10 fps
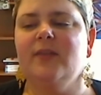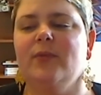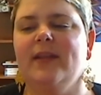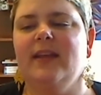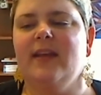
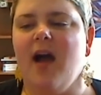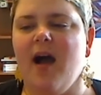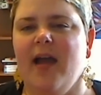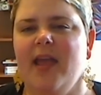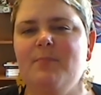really
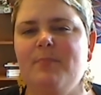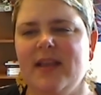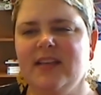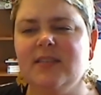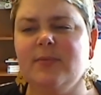high
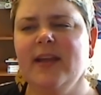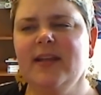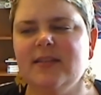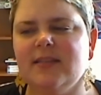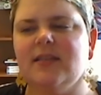base
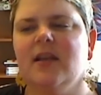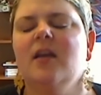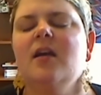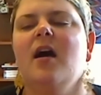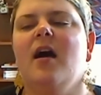rates,
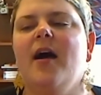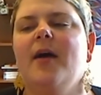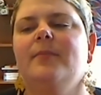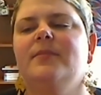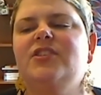
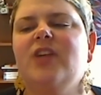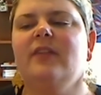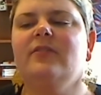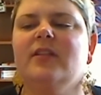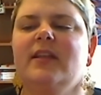
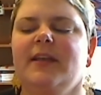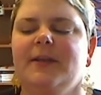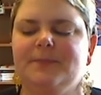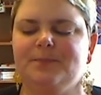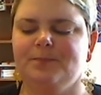
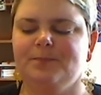generally,